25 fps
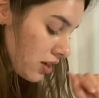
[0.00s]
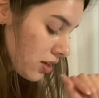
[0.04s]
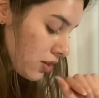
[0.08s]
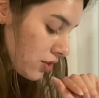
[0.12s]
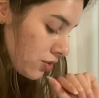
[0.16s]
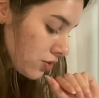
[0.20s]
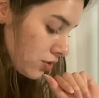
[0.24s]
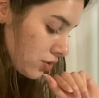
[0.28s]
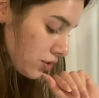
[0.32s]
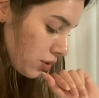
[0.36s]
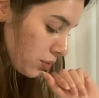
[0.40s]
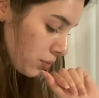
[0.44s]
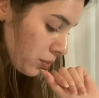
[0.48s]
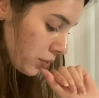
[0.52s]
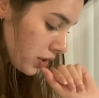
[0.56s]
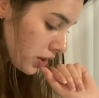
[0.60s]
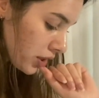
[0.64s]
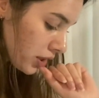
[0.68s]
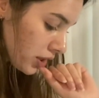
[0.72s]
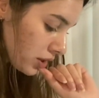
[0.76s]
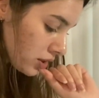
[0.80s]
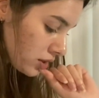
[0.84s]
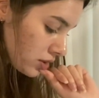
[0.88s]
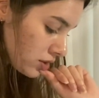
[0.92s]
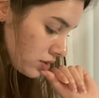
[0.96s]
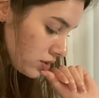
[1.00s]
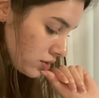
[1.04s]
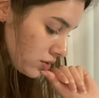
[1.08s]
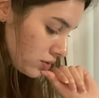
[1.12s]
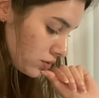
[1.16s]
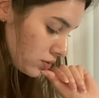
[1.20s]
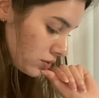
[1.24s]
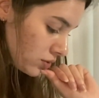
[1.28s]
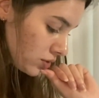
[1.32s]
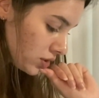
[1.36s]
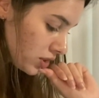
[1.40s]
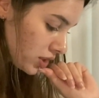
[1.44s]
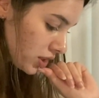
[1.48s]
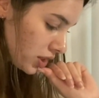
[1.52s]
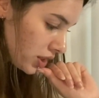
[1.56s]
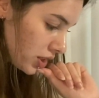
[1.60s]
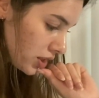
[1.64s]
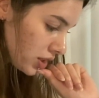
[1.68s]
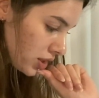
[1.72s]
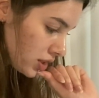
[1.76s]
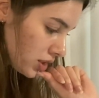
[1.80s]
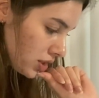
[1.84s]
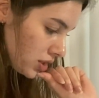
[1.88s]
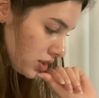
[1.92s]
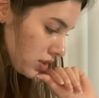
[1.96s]
So what I'll do
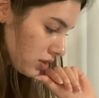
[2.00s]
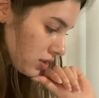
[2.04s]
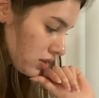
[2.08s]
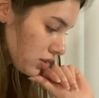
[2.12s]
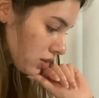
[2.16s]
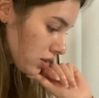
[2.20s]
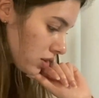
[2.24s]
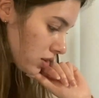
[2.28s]
is